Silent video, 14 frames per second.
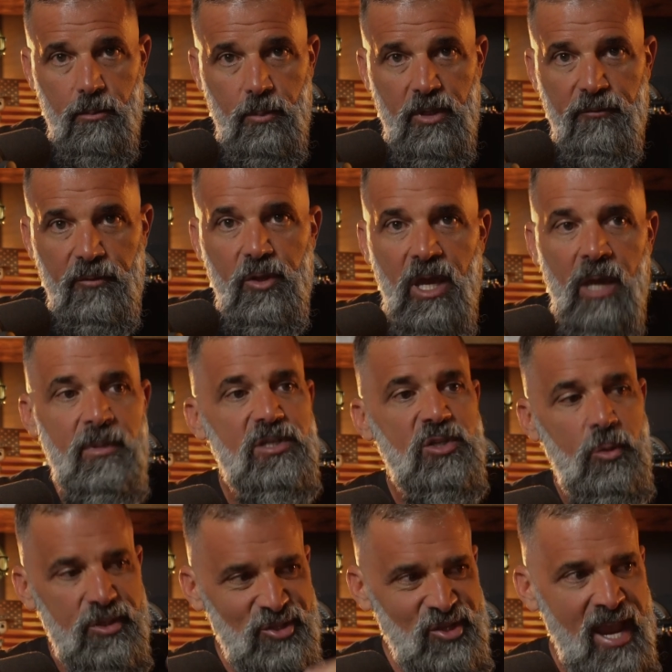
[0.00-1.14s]
But if you're coming to
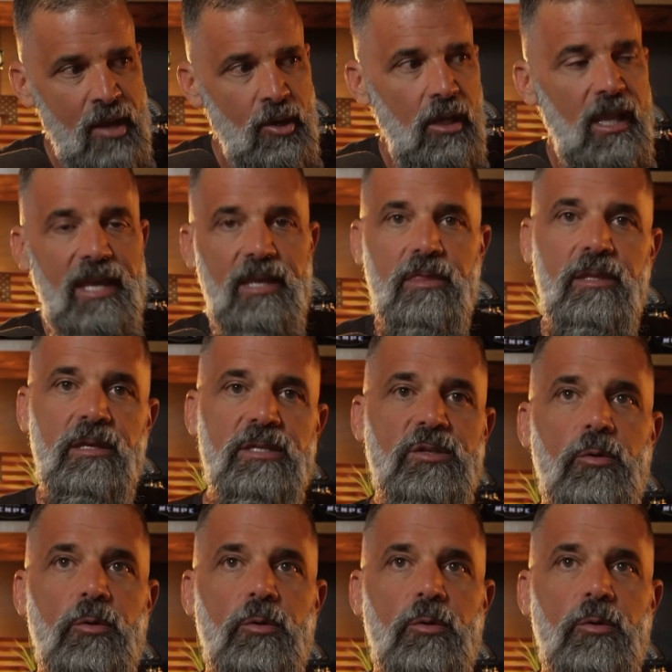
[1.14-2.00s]
a channel like this,